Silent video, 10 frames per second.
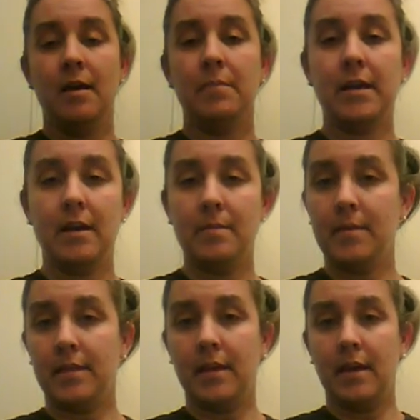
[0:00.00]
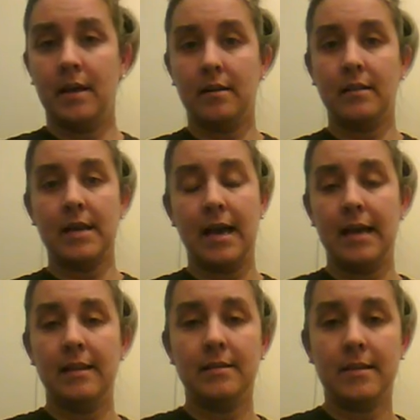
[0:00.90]
pick it up at the end of the
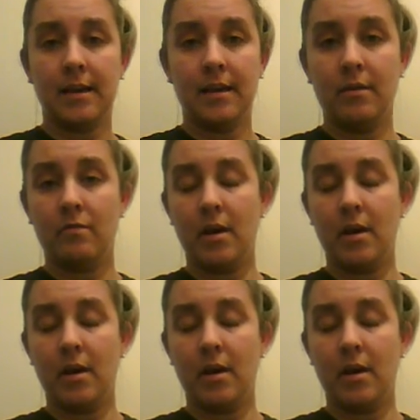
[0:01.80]
day. The second